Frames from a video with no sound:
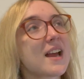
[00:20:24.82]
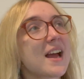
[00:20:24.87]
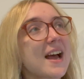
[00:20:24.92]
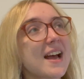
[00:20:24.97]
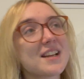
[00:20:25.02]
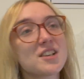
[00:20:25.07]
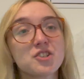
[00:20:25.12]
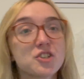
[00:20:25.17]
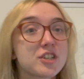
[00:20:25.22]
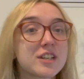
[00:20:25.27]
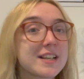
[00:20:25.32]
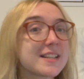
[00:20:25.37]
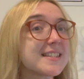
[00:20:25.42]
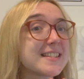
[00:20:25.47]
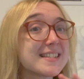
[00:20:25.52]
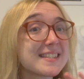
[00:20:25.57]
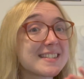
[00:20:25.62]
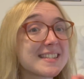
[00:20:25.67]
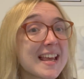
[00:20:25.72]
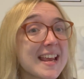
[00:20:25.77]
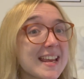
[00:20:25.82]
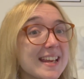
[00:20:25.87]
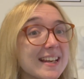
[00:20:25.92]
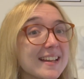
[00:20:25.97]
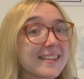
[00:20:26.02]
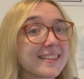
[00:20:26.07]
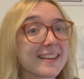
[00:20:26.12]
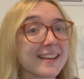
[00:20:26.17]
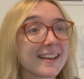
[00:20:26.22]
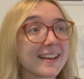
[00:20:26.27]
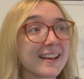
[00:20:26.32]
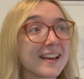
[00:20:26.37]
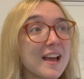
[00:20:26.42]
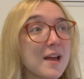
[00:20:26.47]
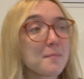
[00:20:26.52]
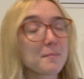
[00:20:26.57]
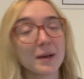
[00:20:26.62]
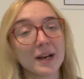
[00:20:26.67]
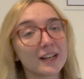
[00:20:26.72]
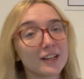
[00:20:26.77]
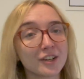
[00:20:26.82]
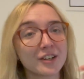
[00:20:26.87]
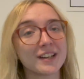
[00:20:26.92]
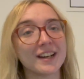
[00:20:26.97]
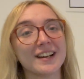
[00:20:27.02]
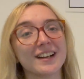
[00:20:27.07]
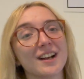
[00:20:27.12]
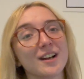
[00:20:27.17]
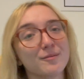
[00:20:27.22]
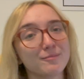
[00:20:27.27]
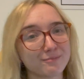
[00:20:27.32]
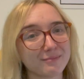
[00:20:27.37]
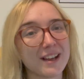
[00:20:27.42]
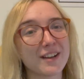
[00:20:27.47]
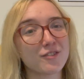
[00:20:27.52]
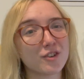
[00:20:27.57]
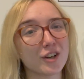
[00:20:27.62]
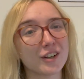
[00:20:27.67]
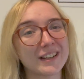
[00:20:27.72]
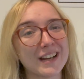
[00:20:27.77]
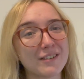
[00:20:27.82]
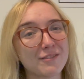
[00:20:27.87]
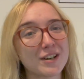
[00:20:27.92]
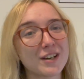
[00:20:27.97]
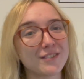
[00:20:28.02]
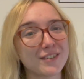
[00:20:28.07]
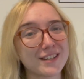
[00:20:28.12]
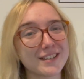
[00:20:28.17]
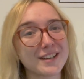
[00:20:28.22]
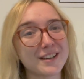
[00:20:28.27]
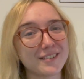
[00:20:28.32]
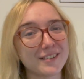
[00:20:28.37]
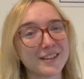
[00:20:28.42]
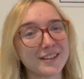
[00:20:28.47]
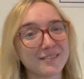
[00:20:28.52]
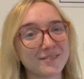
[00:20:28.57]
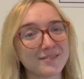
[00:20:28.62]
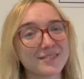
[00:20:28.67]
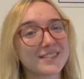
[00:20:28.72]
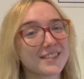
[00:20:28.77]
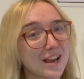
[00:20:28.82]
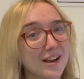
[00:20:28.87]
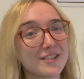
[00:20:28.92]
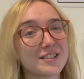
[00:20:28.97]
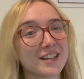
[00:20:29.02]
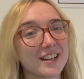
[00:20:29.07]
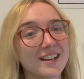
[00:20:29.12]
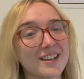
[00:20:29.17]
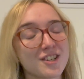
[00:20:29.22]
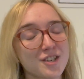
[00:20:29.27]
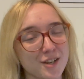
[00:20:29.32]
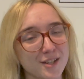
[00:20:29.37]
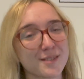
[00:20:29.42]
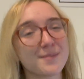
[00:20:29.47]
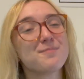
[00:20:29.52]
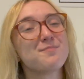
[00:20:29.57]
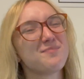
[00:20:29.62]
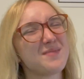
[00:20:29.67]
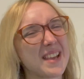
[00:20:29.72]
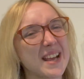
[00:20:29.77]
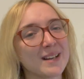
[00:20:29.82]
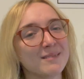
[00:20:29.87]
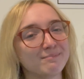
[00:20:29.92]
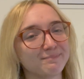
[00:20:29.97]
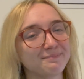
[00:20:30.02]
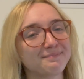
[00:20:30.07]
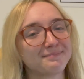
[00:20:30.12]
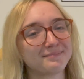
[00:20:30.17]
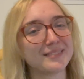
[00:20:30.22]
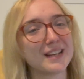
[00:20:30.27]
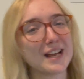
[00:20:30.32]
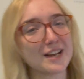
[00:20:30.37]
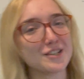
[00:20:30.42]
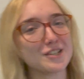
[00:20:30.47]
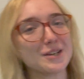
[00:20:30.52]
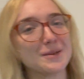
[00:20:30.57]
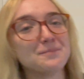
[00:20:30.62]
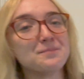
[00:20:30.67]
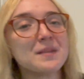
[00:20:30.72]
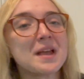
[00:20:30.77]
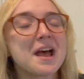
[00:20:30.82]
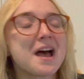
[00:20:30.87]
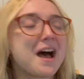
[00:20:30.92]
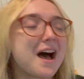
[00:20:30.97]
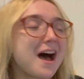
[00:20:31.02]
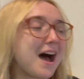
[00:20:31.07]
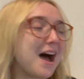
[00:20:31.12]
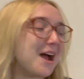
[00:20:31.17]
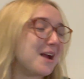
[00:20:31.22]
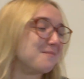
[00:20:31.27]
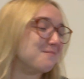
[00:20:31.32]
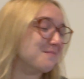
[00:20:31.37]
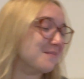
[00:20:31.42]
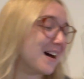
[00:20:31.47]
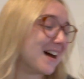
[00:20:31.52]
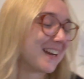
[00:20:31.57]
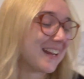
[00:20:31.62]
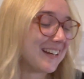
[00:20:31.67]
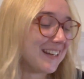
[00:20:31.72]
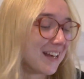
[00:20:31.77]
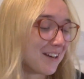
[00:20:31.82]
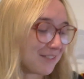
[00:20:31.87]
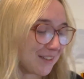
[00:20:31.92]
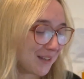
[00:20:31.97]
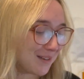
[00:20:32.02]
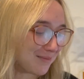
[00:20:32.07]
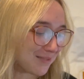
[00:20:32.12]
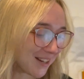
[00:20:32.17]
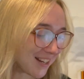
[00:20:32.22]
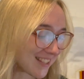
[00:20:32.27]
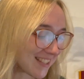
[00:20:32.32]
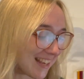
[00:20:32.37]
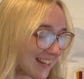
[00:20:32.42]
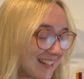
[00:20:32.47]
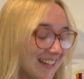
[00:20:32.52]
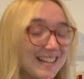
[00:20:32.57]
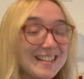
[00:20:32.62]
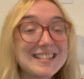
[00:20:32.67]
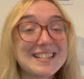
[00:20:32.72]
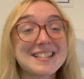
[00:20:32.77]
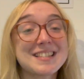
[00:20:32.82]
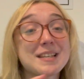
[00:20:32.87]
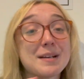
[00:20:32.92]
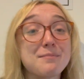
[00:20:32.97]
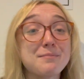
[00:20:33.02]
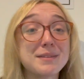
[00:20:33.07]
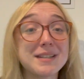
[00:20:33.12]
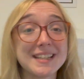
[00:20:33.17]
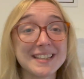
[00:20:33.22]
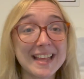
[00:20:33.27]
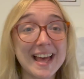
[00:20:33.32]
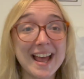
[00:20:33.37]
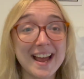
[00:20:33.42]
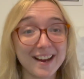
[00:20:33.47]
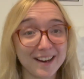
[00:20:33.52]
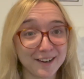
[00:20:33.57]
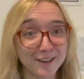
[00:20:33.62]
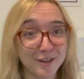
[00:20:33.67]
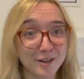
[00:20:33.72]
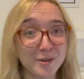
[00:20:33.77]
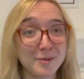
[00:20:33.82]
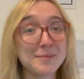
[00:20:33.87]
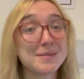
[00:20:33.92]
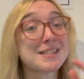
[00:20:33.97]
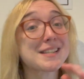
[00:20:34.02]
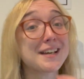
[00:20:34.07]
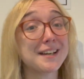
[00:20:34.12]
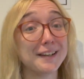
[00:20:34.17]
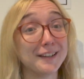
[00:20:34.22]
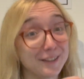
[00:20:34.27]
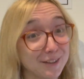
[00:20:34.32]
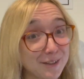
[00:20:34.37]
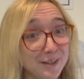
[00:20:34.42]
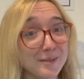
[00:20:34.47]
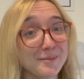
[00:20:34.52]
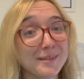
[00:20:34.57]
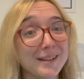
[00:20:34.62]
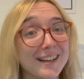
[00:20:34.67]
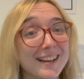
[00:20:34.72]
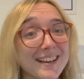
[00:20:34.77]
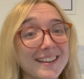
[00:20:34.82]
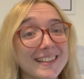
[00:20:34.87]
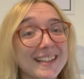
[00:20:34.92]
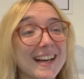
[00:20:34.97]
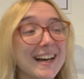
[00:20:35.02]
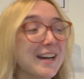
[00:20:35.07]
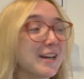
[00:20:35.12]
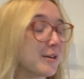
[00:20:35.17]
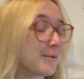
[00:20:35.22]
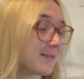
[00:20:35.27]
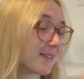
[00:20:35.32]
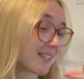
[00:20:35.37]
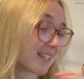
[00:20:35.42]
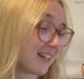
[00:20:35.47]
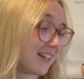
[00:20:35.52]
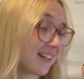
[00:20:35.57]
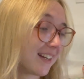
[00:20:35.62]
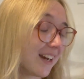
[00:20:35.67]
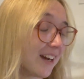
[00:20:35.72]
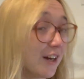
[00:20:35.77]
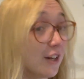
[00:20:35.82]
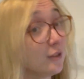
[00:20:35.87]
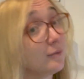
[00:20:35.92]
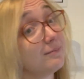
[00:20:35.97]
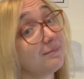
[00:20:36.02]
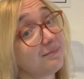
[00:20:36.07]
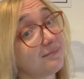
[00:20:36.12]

and she doesn't say anything but I look at it and go, I've got to get rid of it, don't you? Don't I? And she goes, yeah, yeah, you do. Um, and I love it because I needed somebody there who was going to look at me like that, who was going to go,